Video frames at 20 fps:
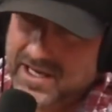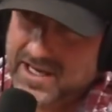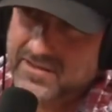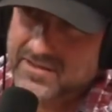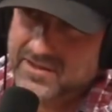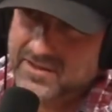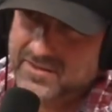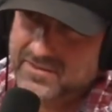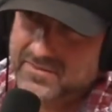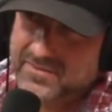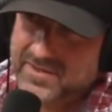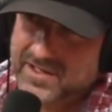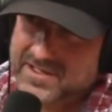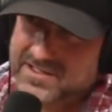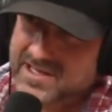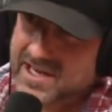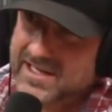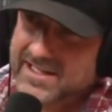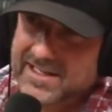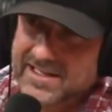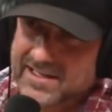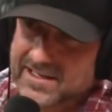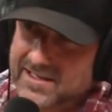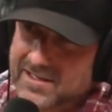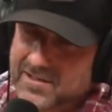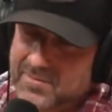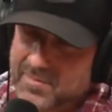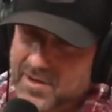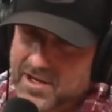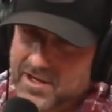And it's not getting
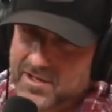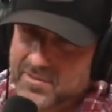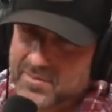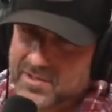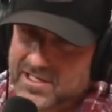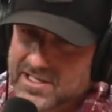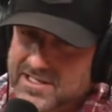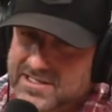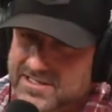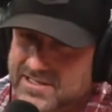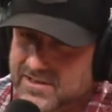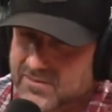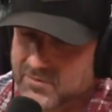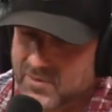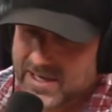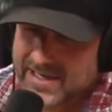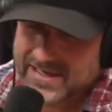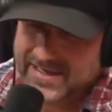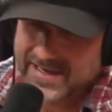any better because right